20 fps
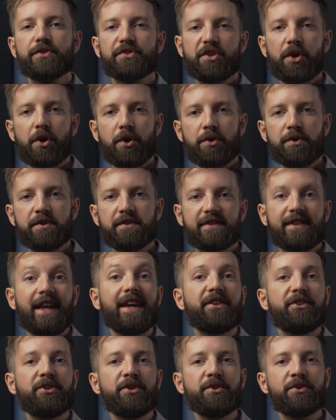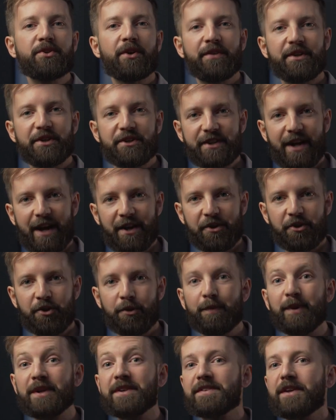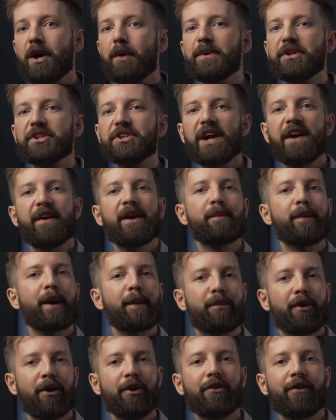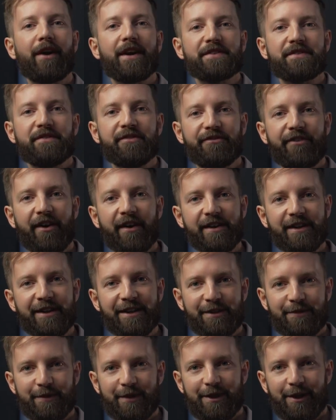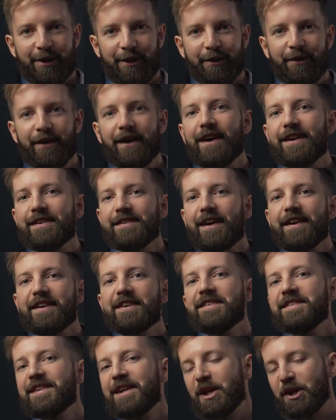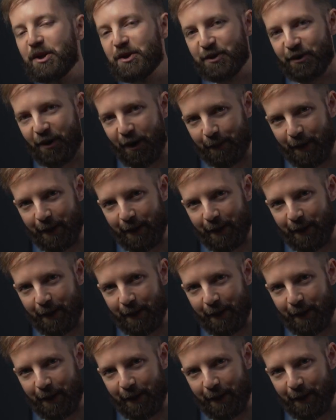So stay tuned on this channel because I'll be sharing my progress and findings with you as I continue to grow